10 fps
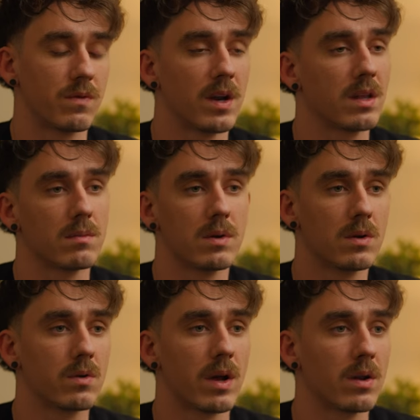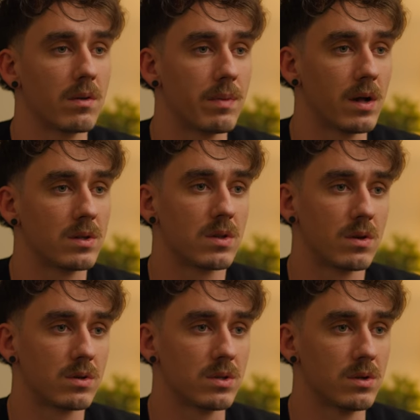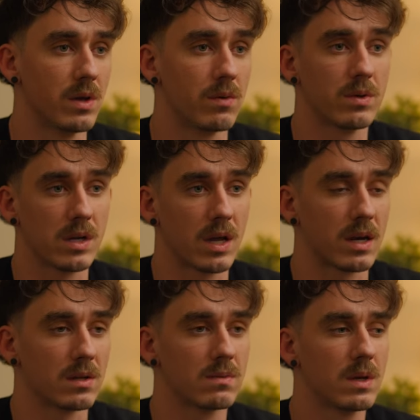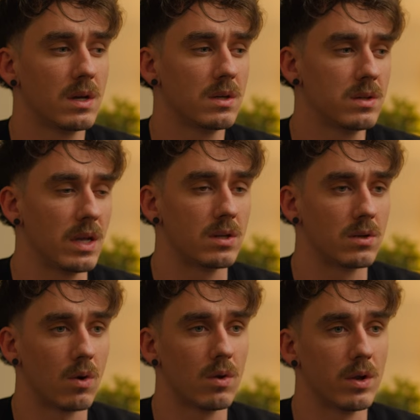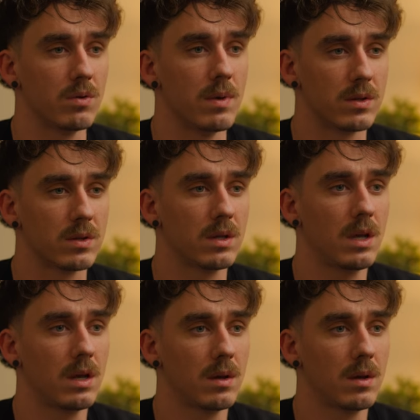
finding the middle ground and the balance of those two that really kind of takes a toll on you mentally,